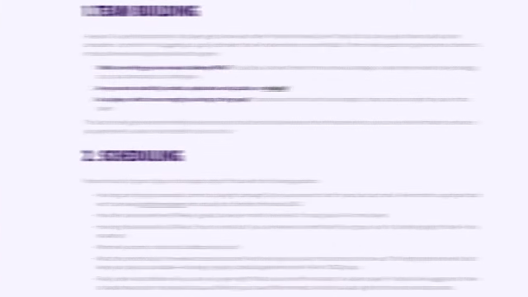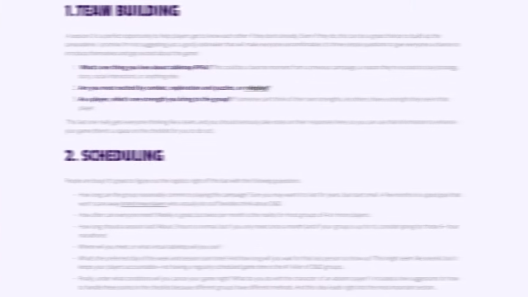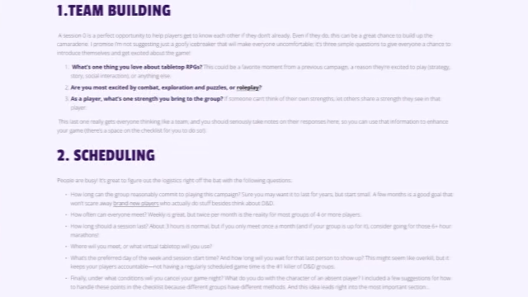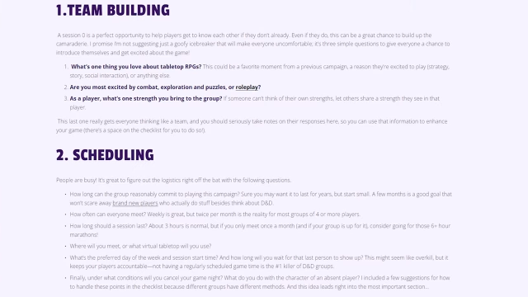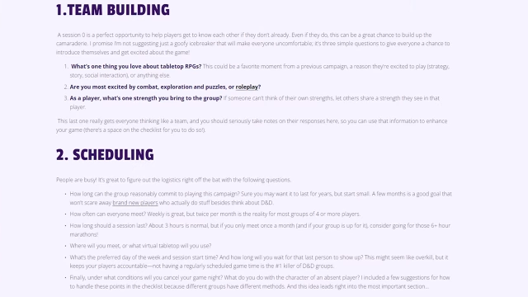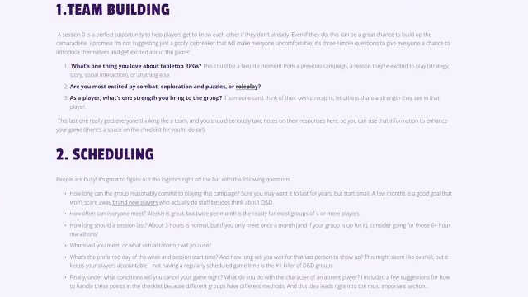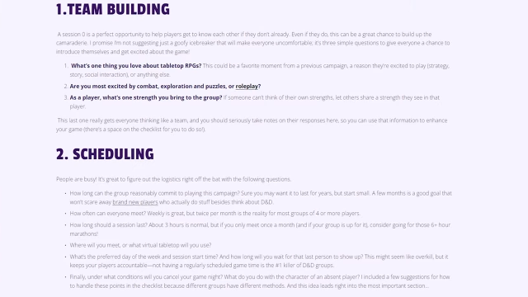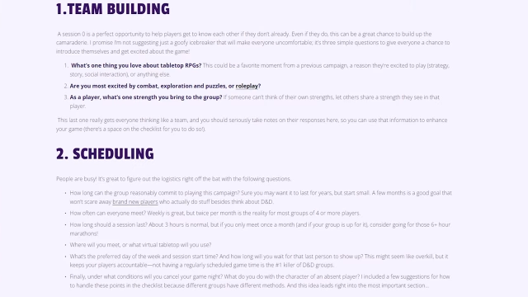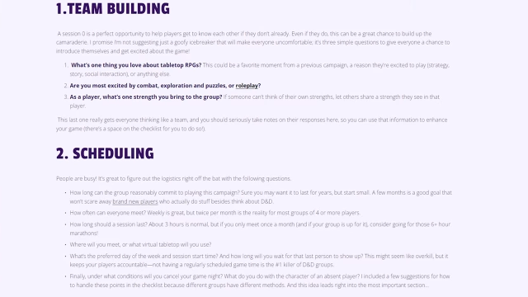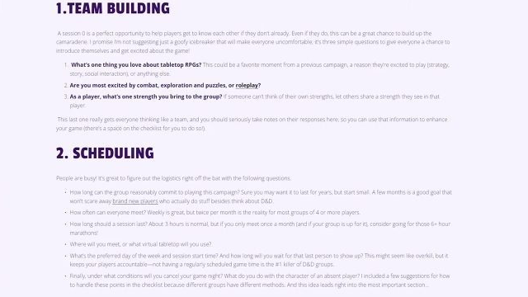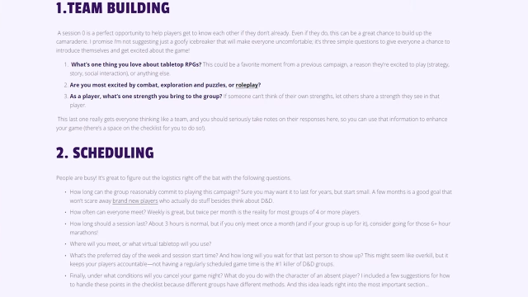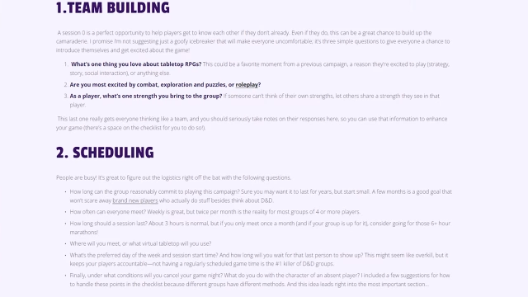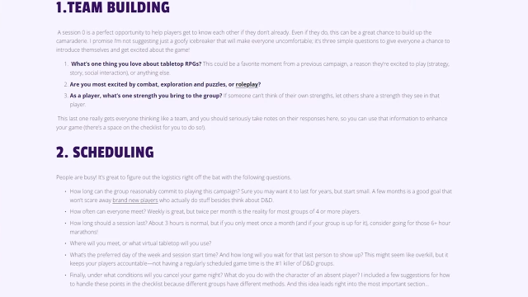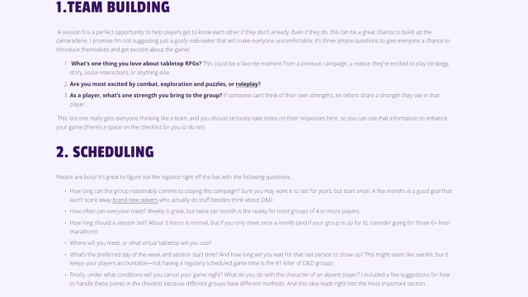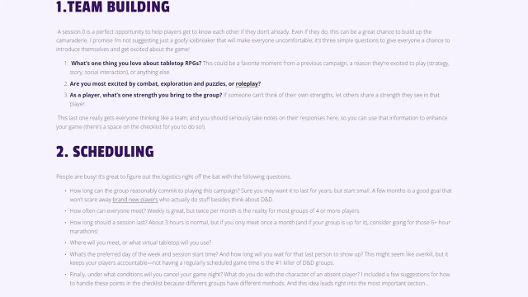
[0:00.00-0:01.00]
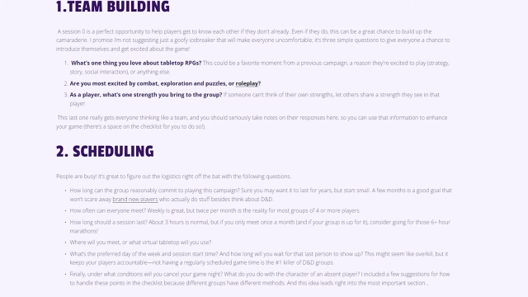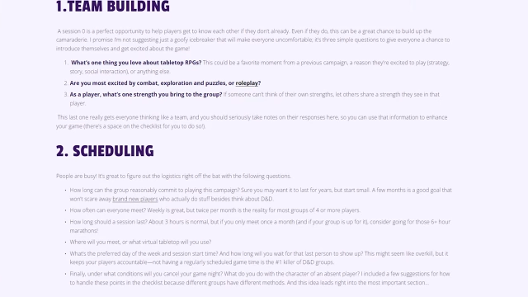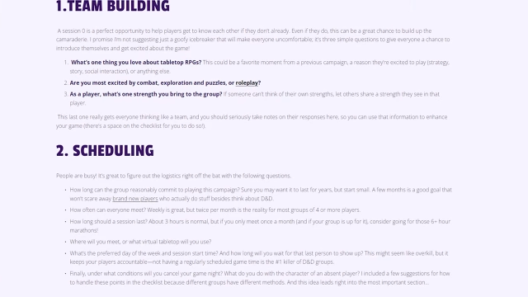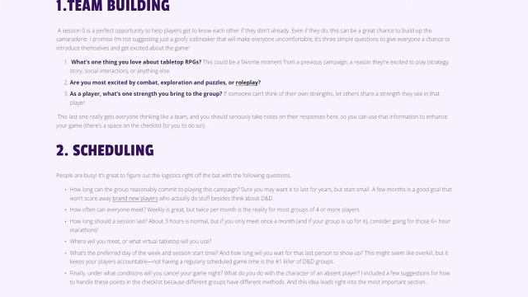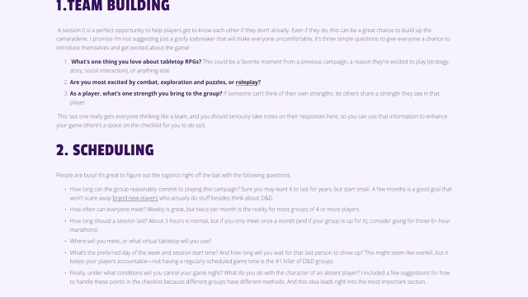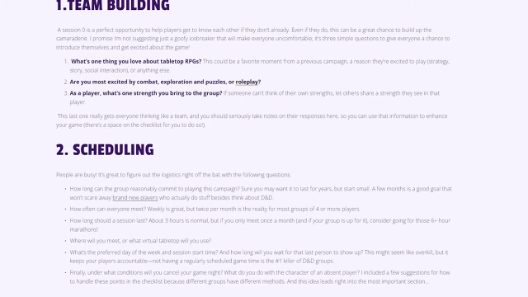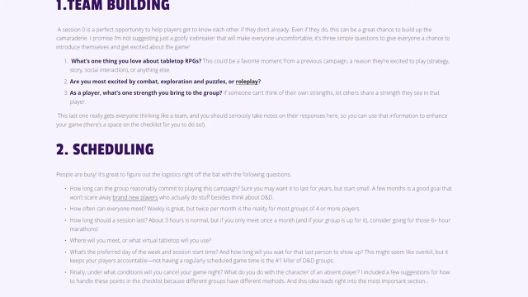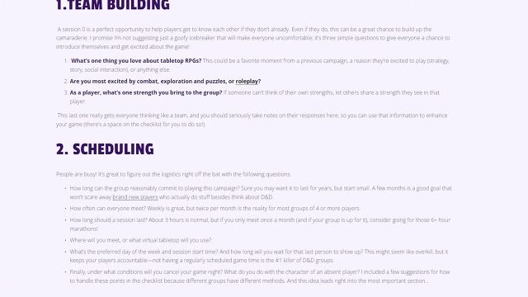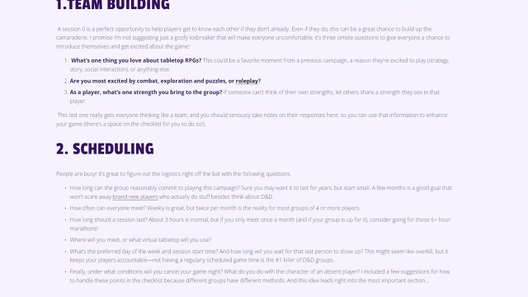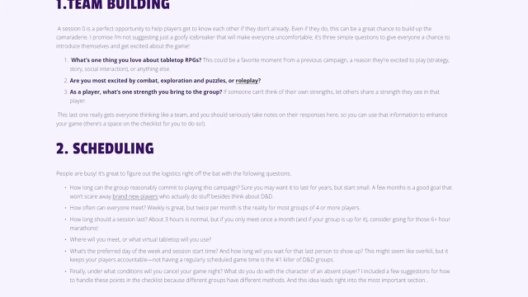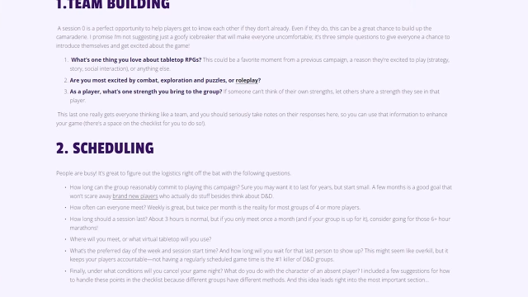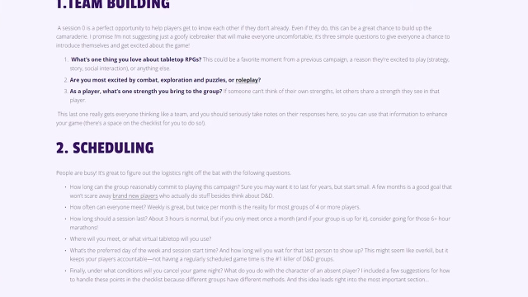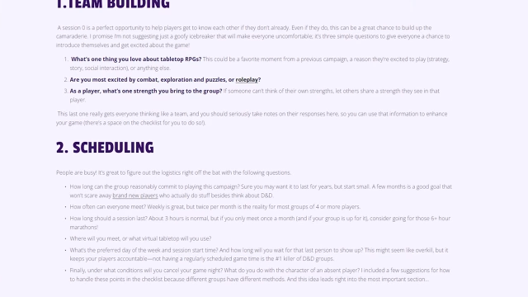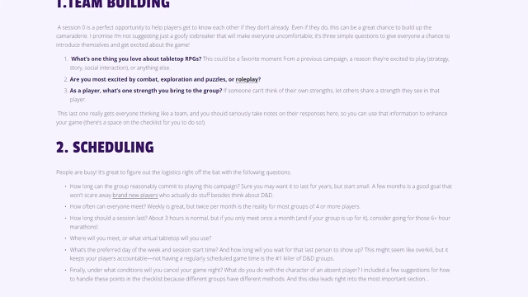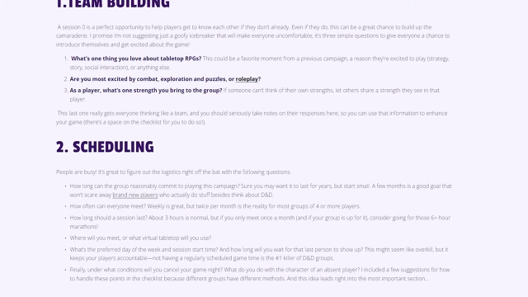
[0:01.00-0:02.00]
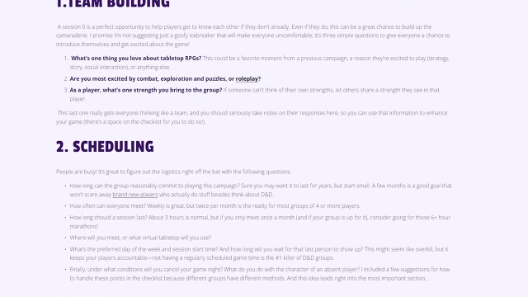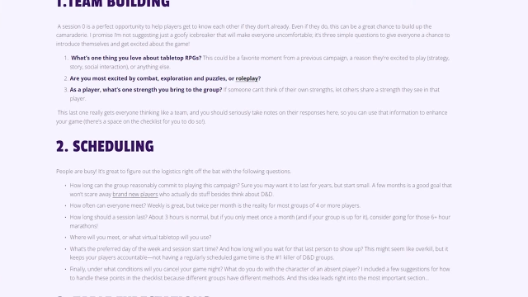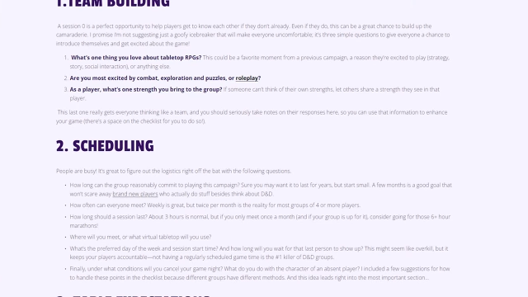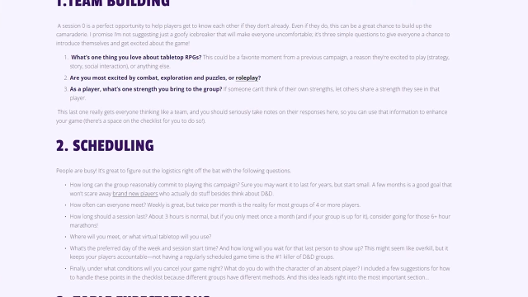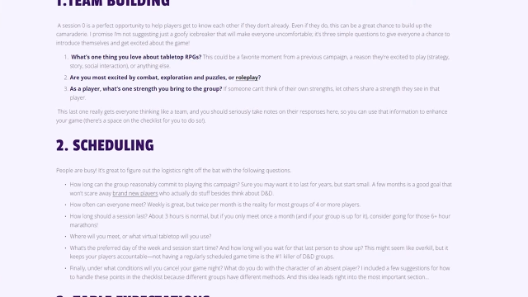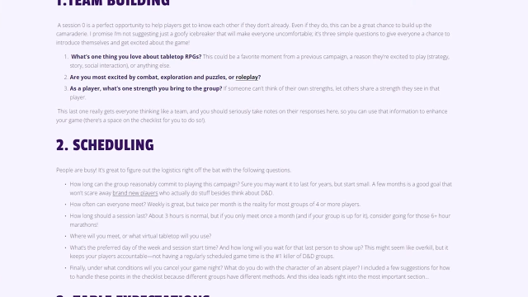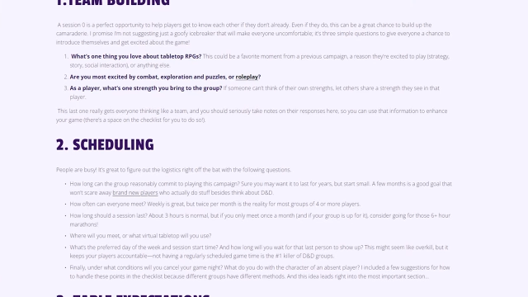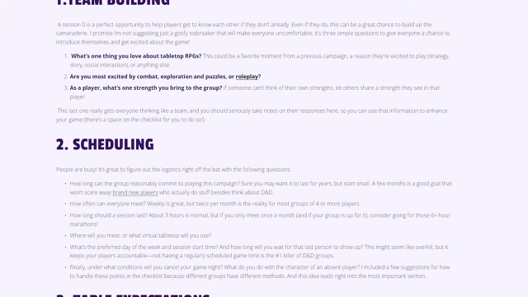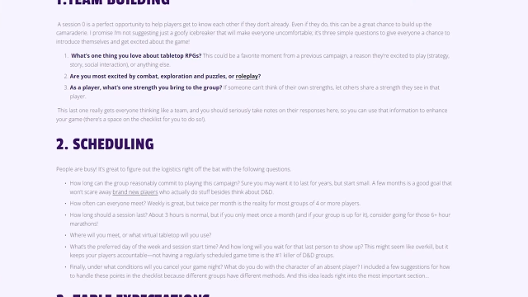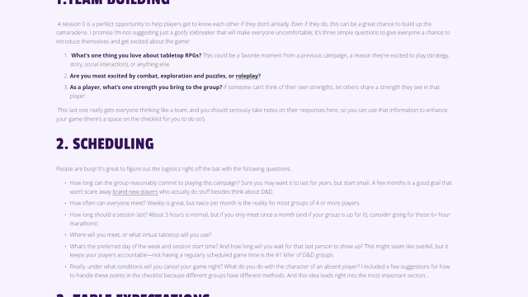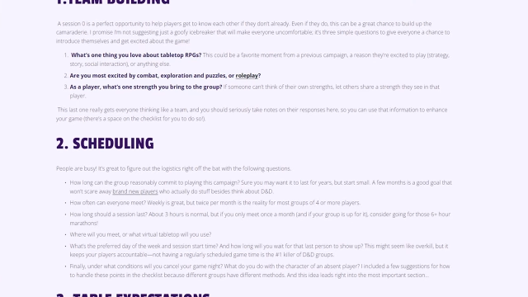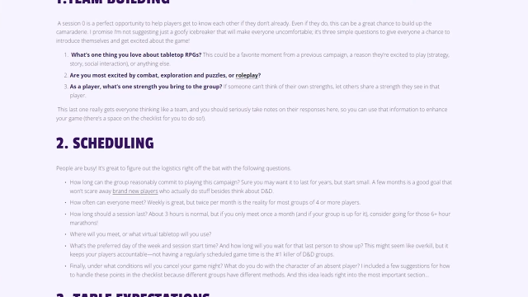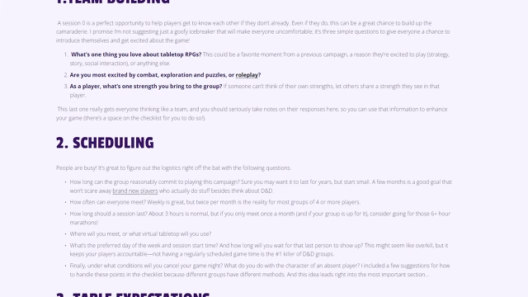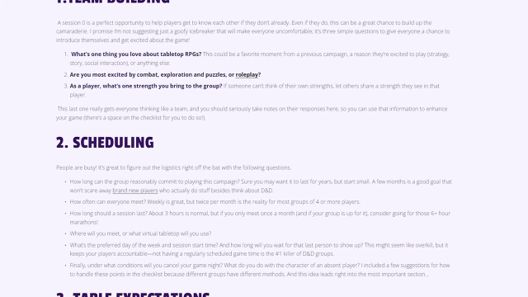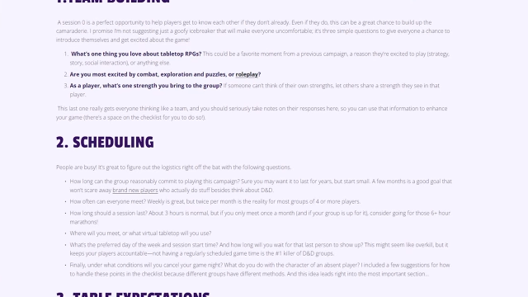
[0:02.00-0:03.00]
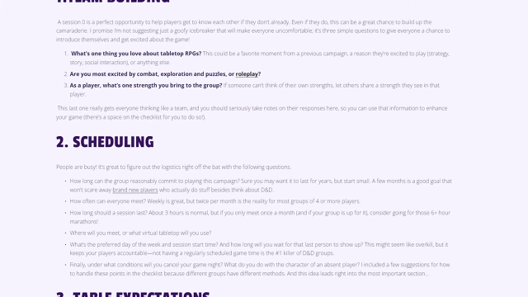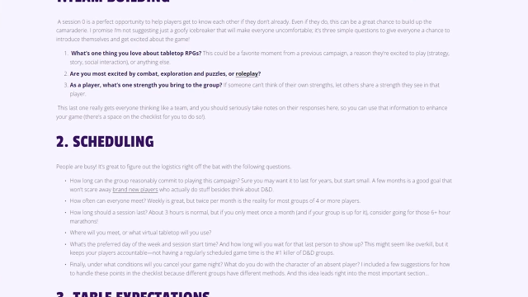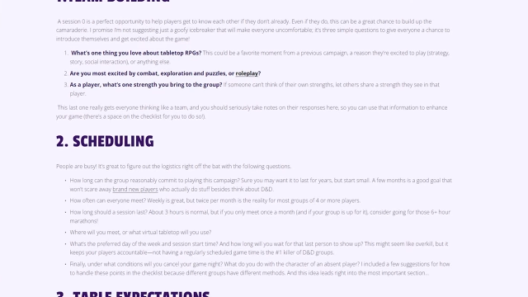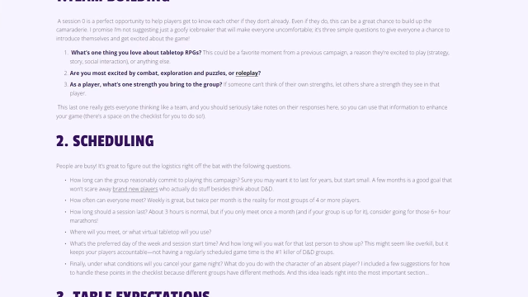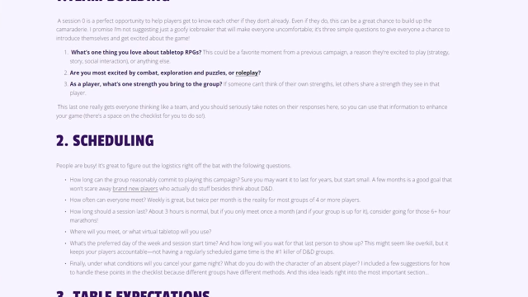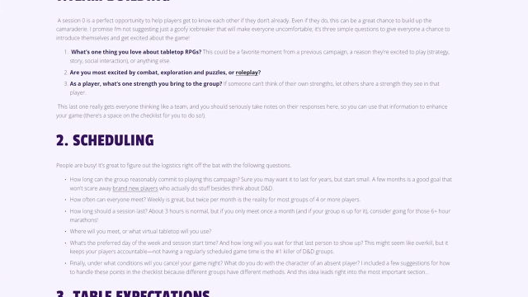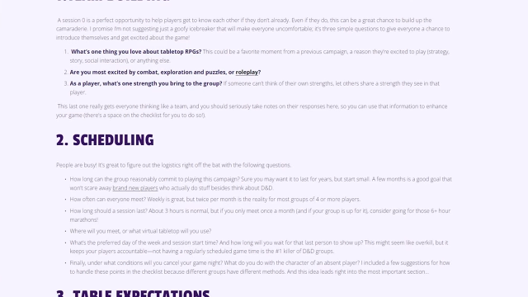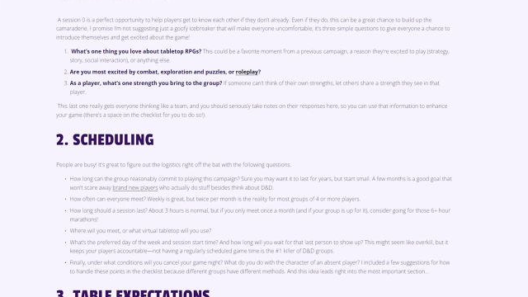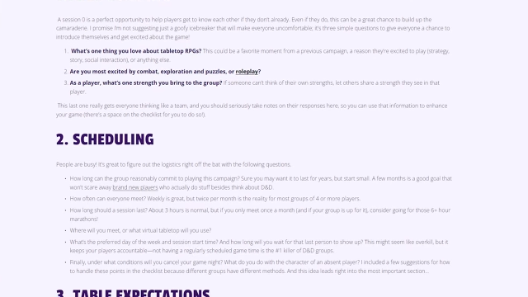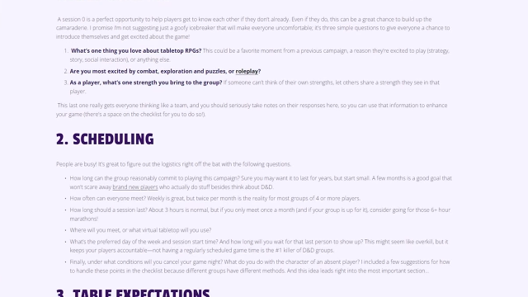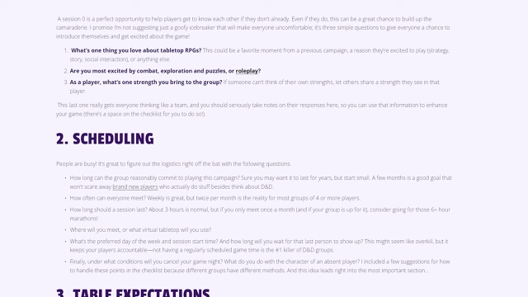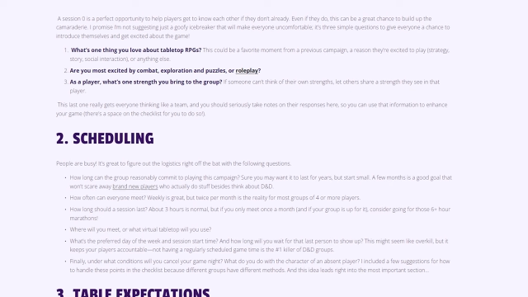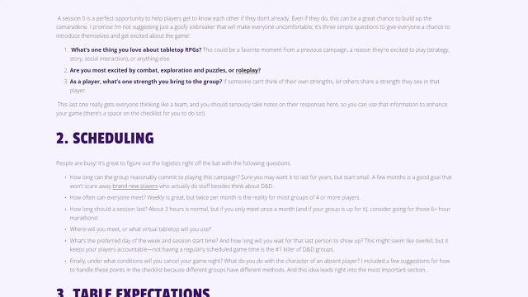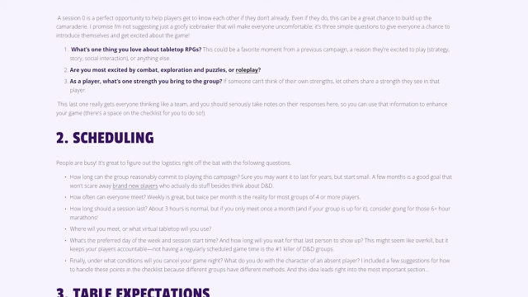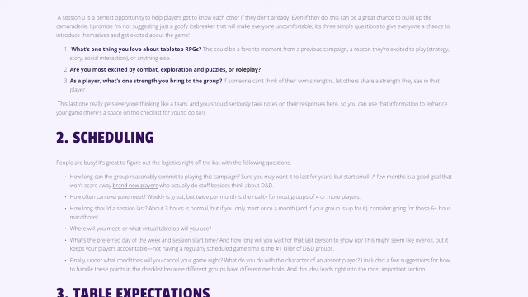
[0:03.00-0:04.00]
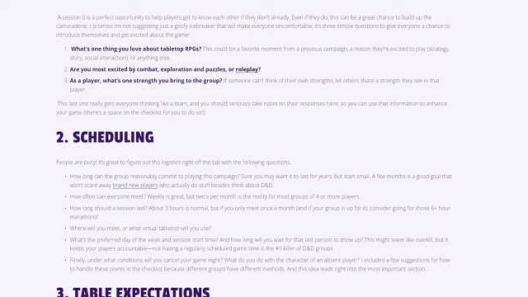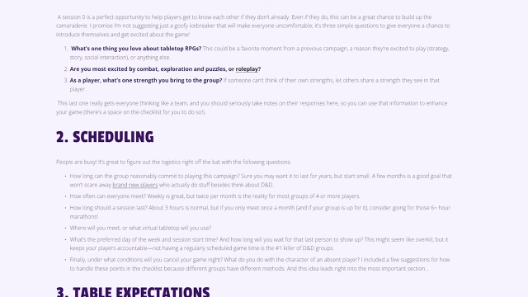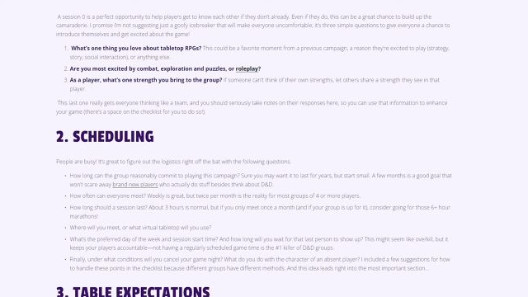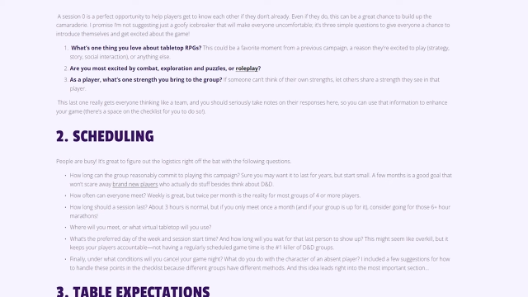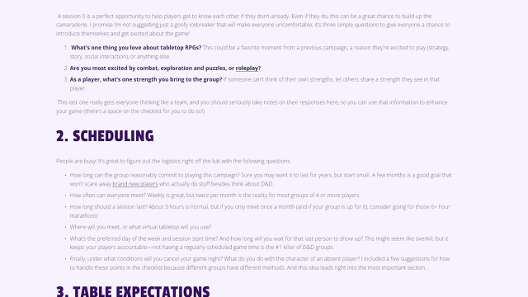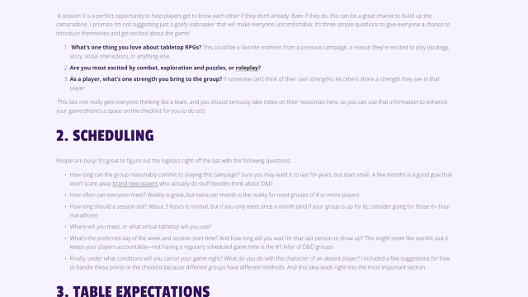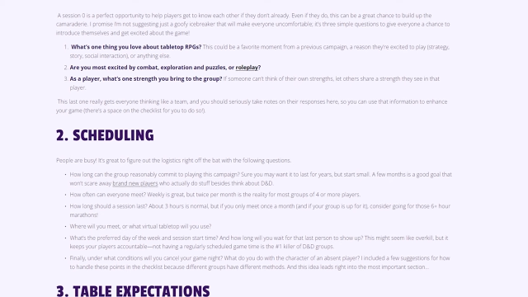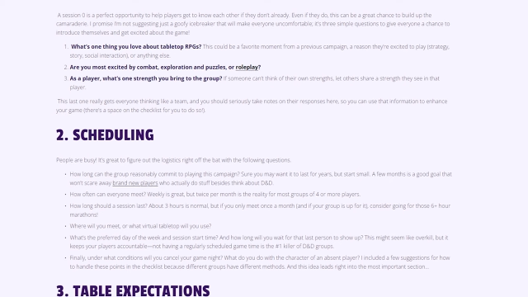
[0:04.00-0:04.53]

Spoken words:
[unreadable: no face in view]